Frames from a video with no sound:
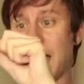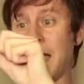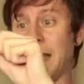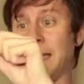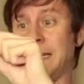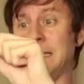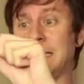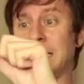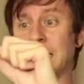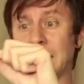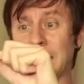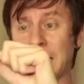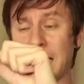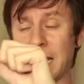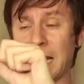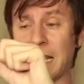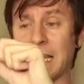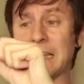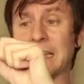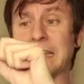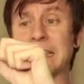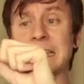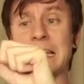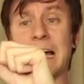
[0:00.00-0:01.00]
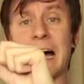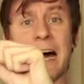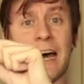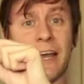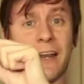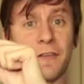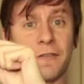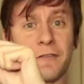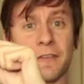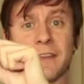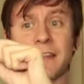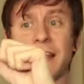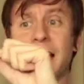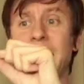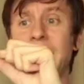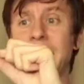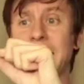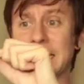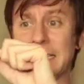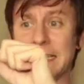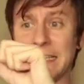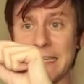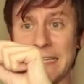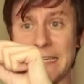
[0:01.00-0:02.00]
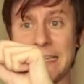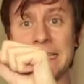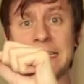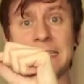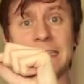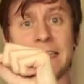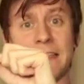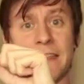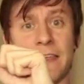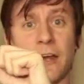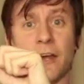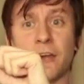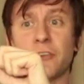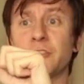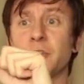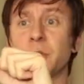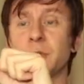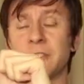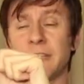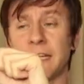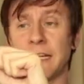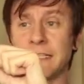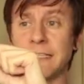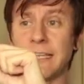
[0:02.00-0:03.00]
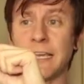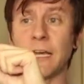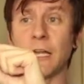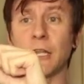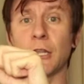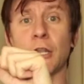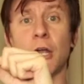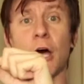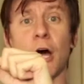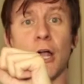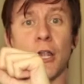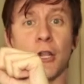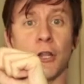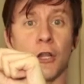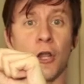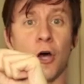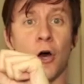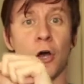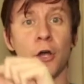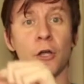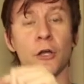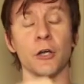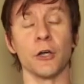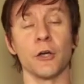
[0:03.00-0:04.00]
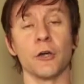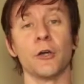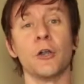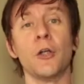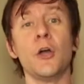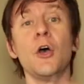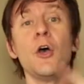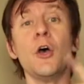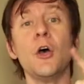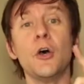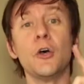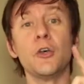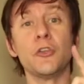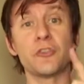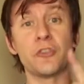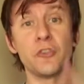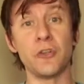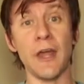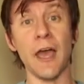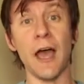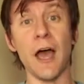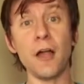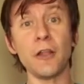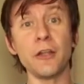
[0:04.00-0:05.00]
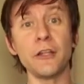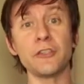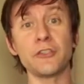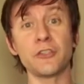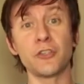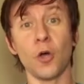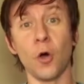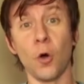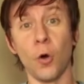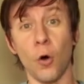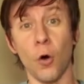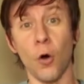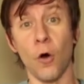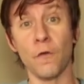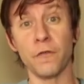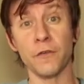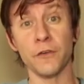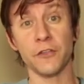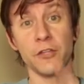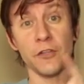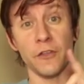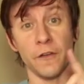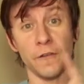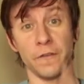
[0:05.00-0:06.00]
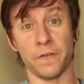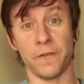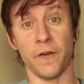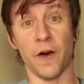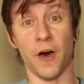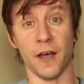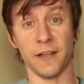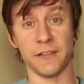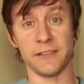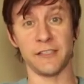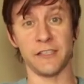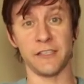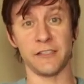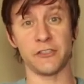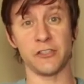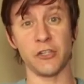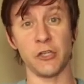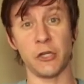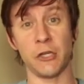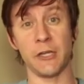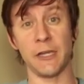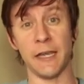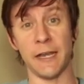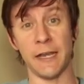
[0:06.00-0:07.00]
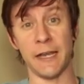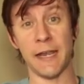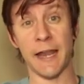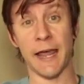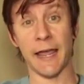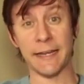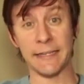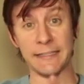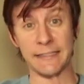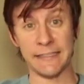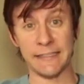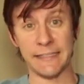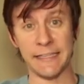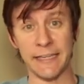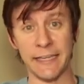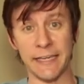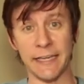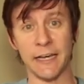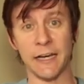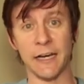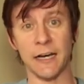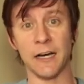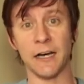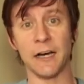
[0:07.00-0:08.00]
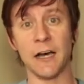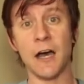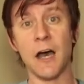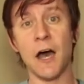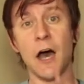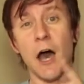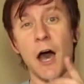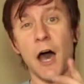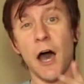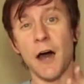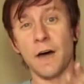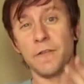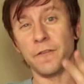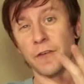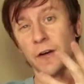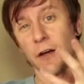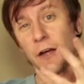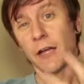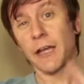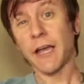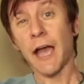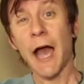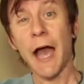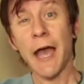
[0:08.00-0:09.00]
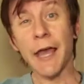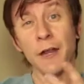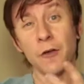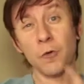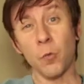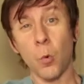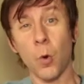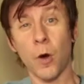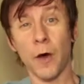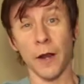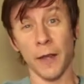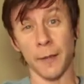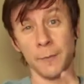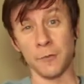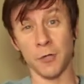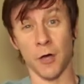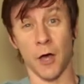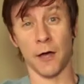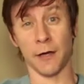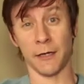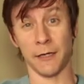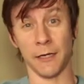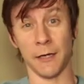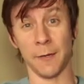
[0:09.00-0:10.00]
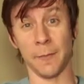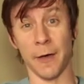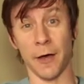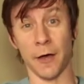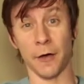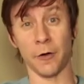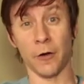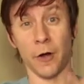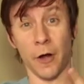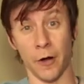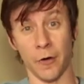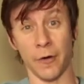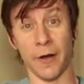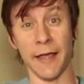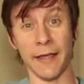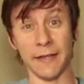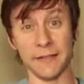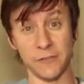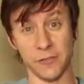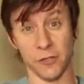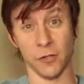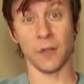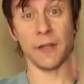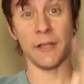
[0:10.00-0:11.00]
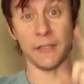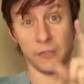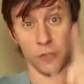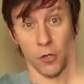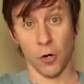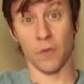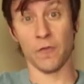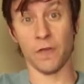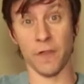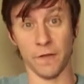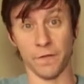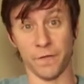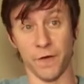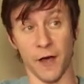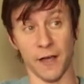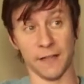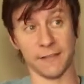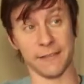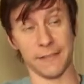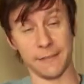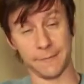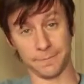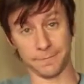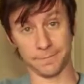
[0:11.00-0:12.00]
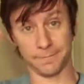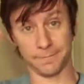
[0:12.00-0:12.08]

I need to let a lot of light into there, so it's going to take a lot longer. So now let's go over to the faucet so you can get an idea of kind of what I'm talking about. All right, so let's go over to the faucet.